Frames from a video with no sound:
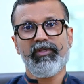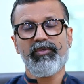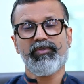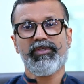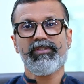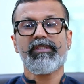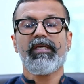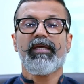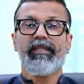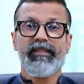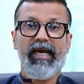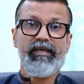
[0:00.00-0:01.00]
uterus,
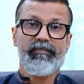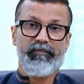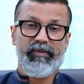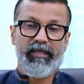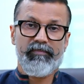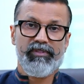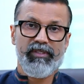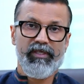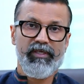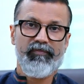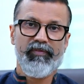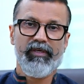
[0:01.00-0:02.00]
that becomes
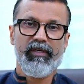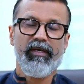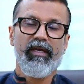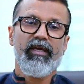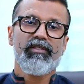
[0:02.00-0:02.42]
difficult.